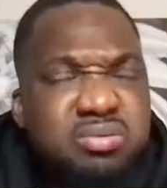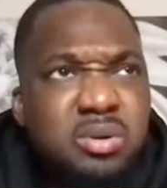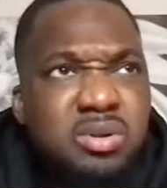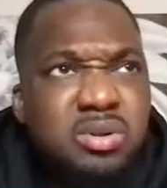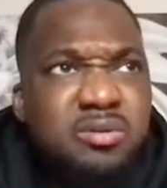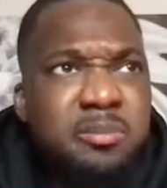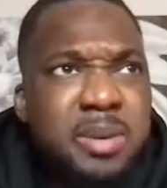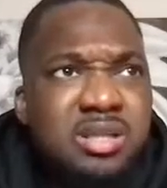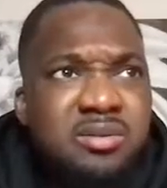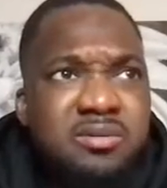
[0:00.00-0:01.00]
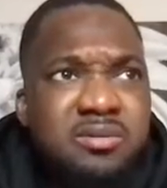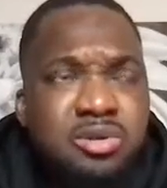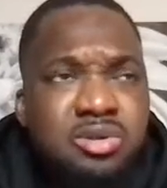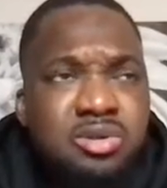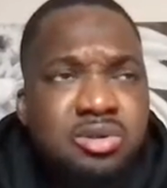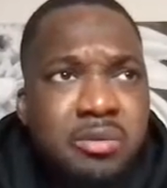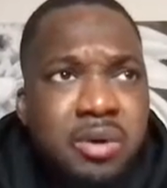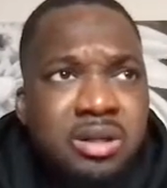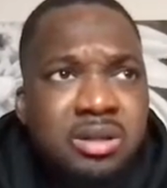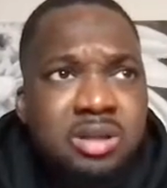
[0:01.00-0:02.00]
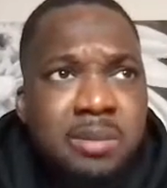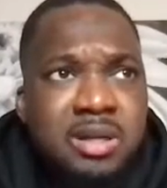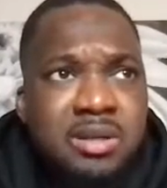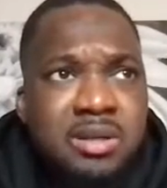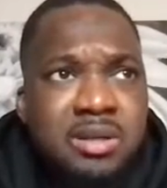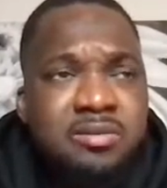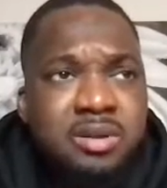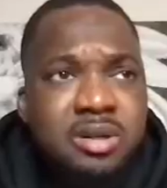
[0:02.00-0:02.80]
was the formation? 4-2-3-1, I believe.